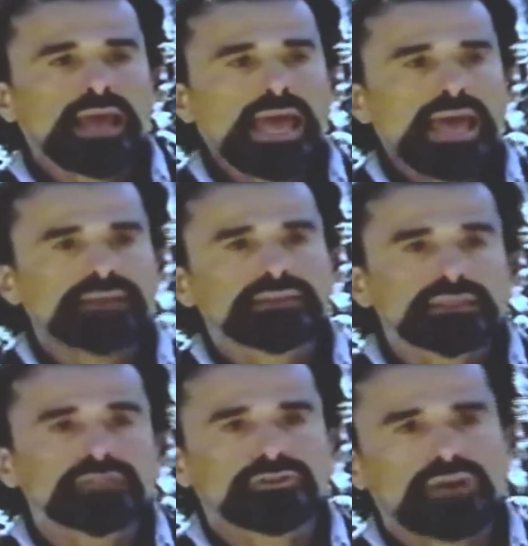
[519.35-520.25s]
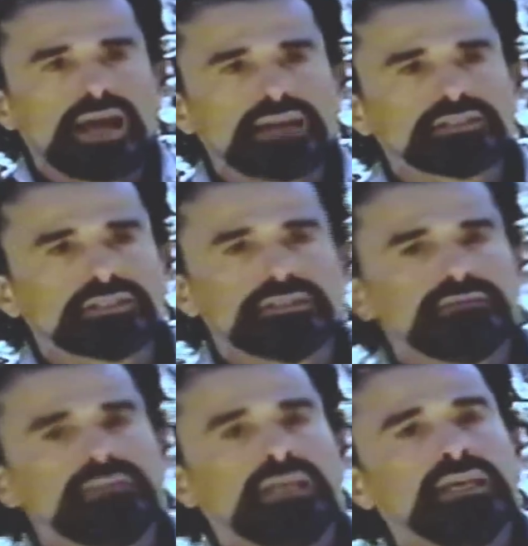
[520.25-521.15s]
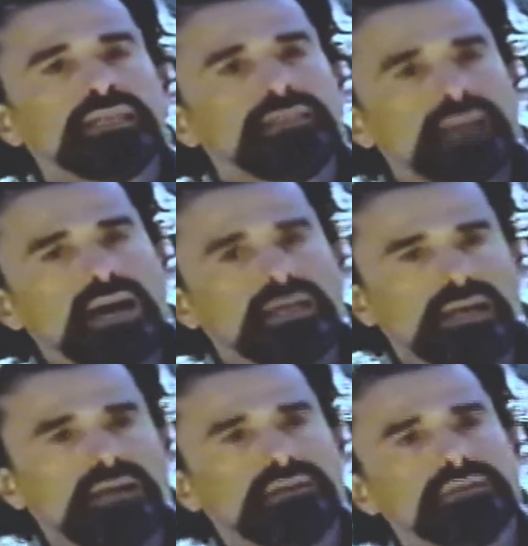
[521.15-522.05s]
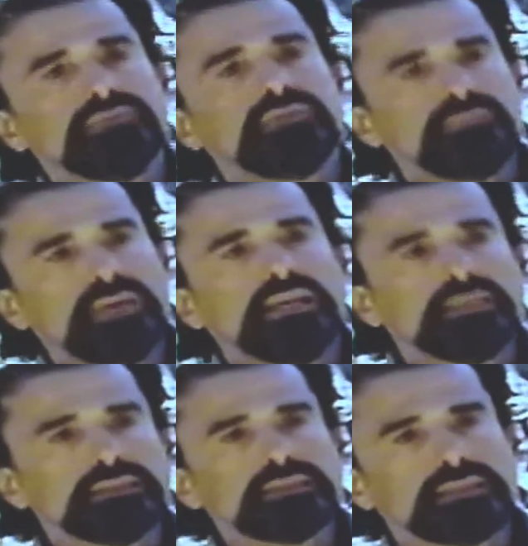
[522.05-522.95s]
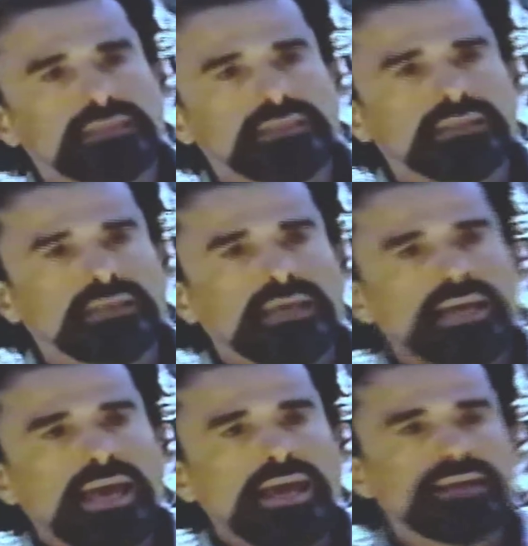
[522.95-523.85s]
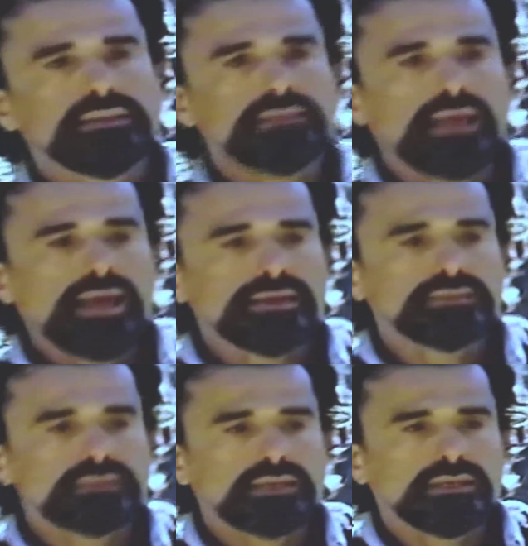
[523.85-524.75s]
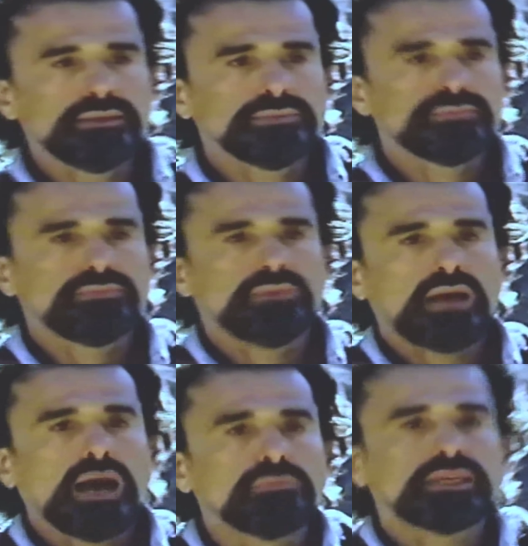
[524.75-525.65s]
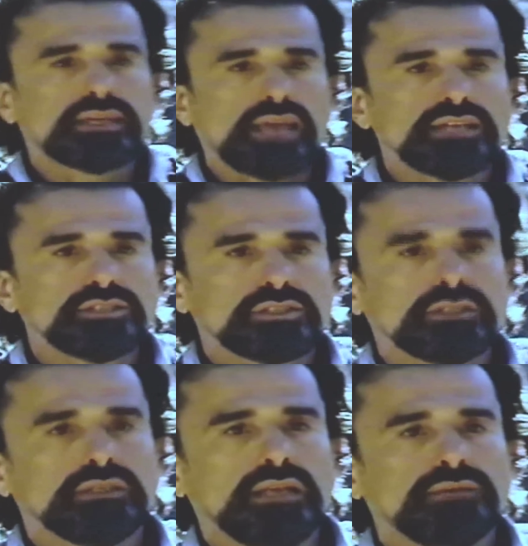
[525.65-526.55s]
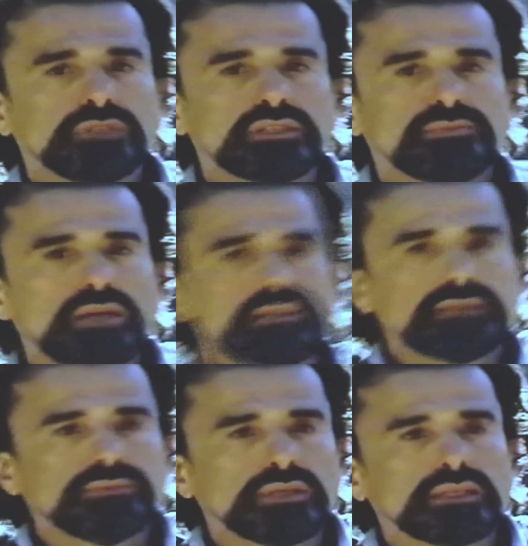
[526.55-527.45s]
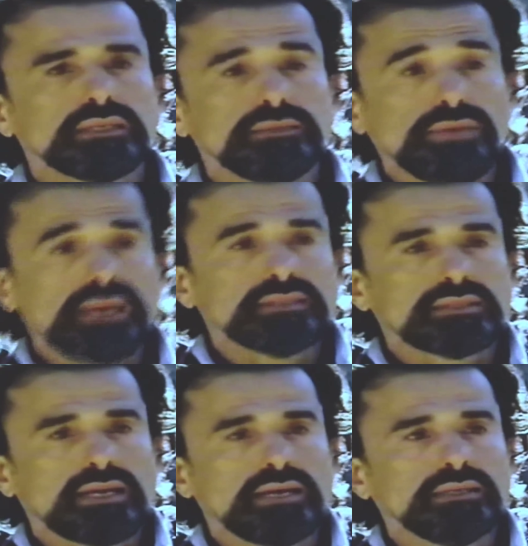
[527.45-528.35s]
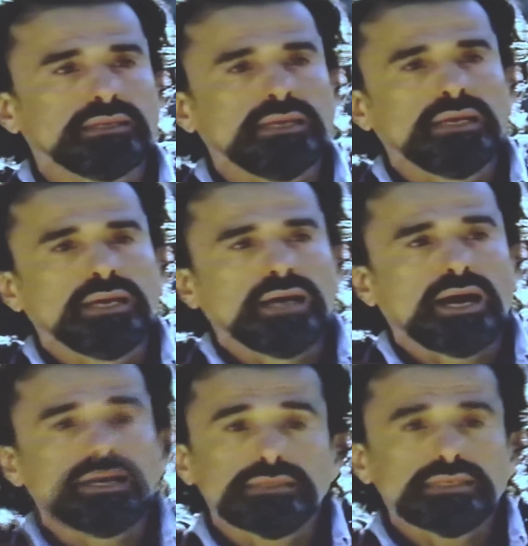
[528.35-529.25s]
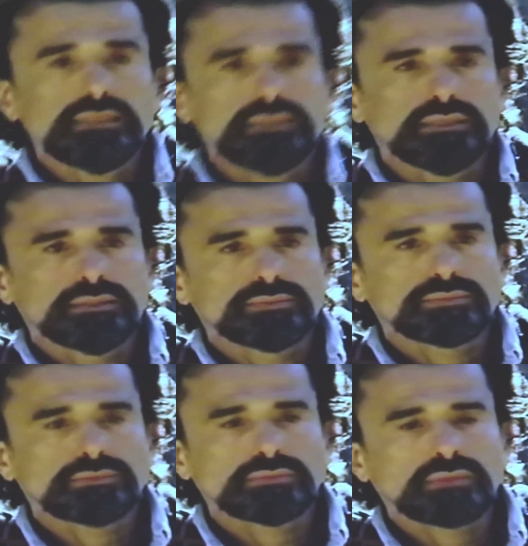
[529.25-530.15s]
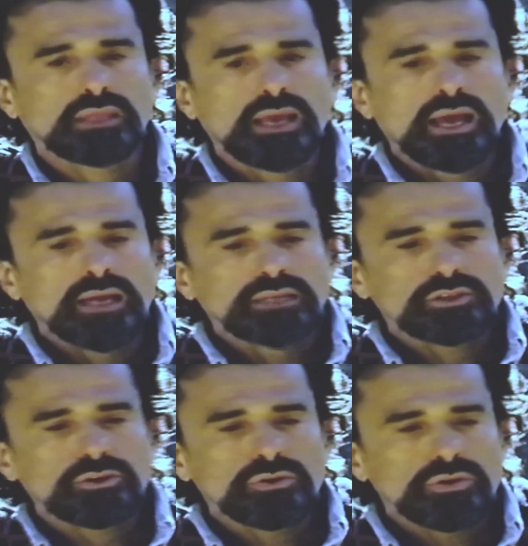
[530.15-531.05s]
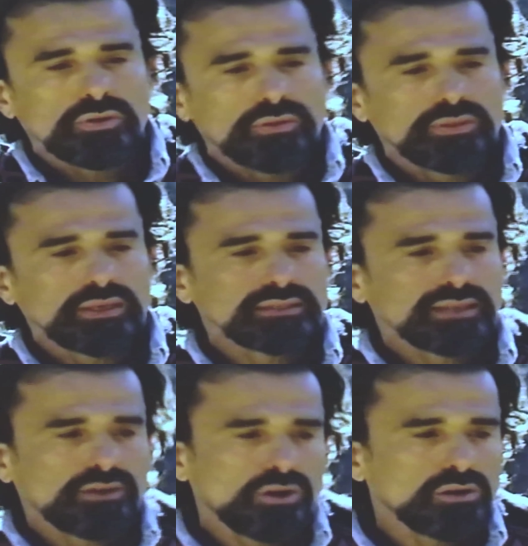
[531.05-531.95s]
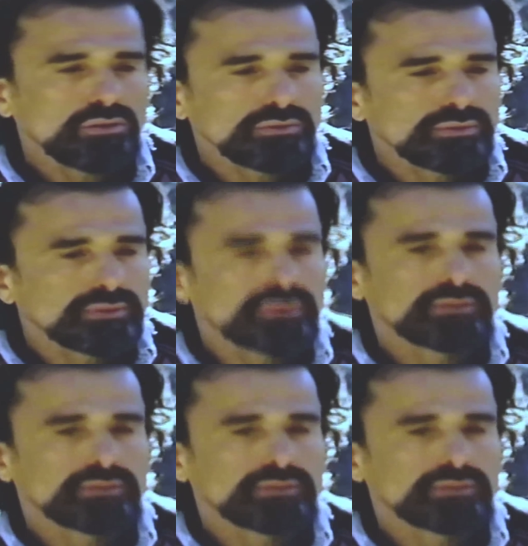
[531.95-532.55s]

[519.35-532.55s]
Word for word: and interaction, not out of dependency and, and uh, obligation and responsibility based on, on need. So these are all